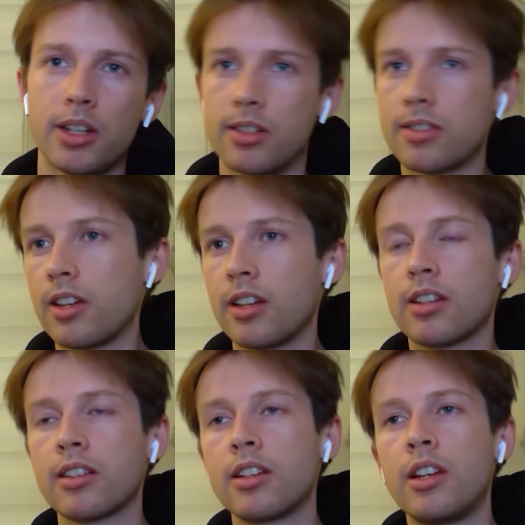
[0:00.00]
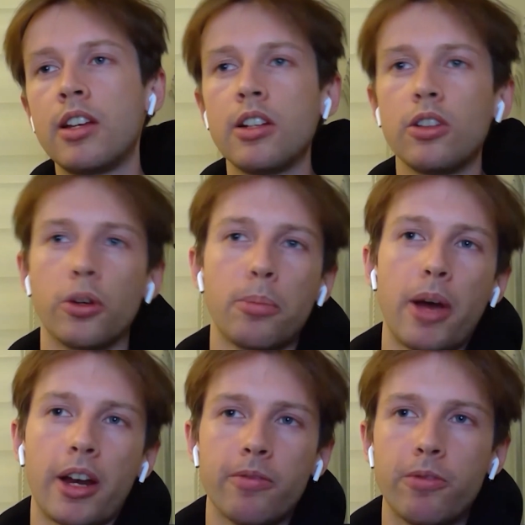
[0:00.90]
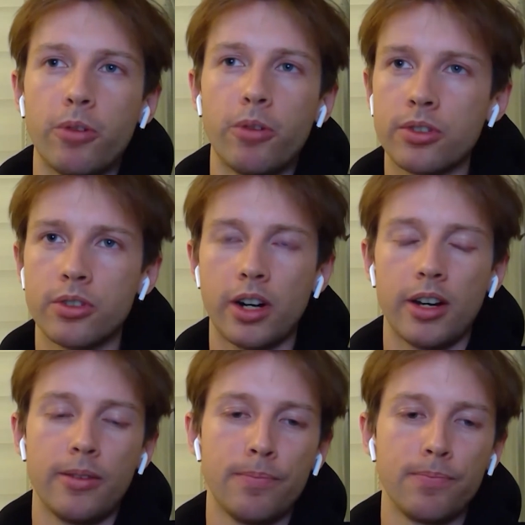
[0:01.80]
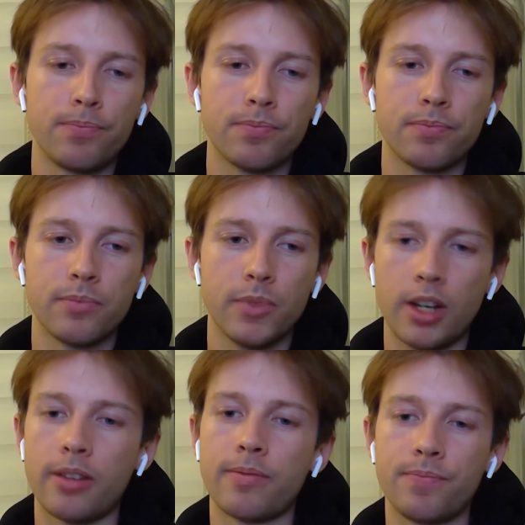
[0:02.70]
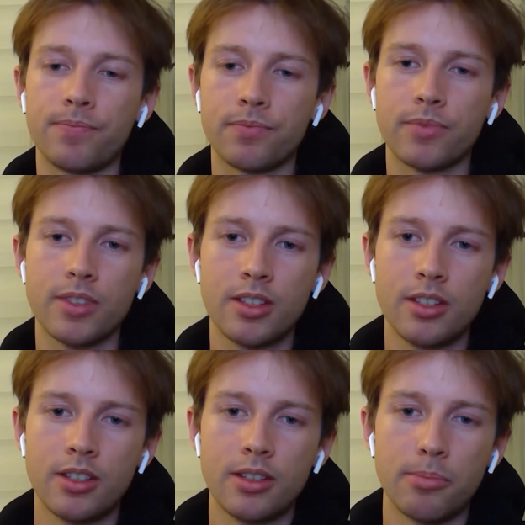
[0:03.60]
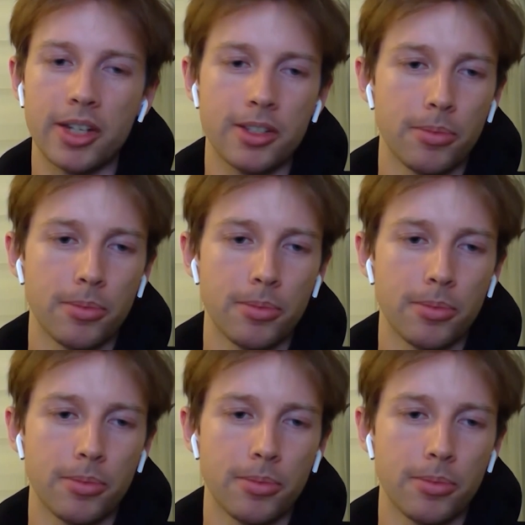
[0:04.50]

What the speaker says: and just like look back and forth and try and yeah make